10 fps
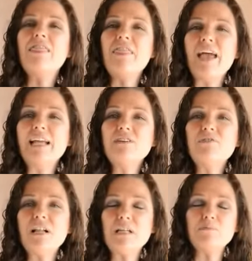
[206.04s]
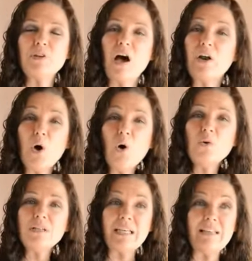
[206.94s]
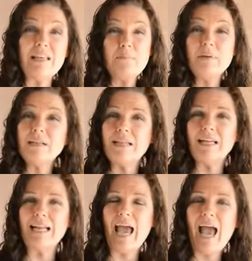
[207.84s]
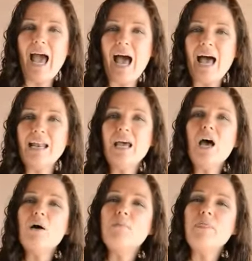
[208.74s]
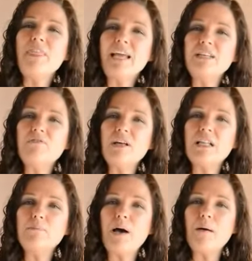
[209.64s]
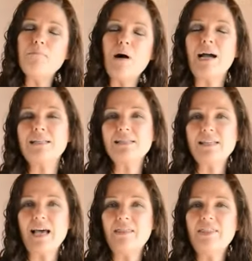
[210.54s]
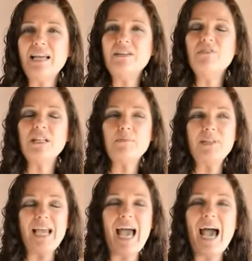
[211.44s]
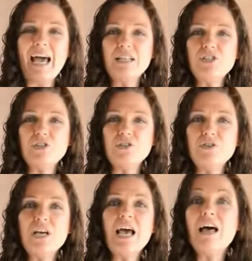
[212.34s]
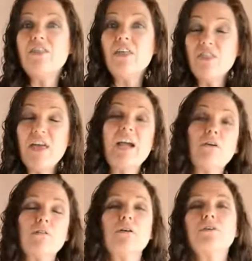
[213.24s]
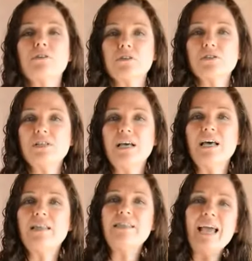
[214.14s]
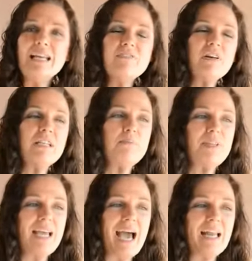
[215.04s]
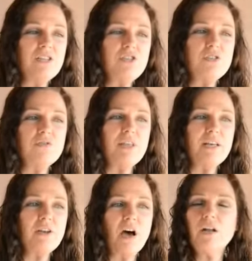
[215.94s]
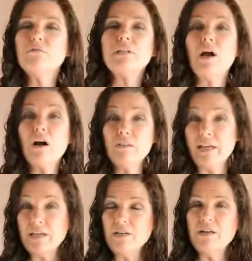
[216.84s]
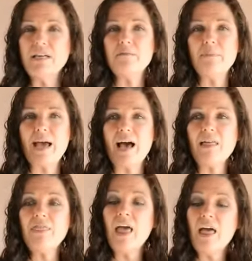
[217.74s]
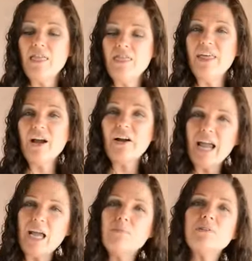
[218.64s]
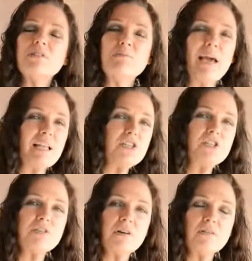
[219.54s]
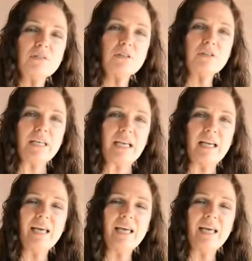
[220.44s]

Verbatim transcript: They develop not only the ability to add, but they develop a mindset. They develop the attitude that they are learners, they develop the attitude that not only are they good at math, they're able to manage their own learning.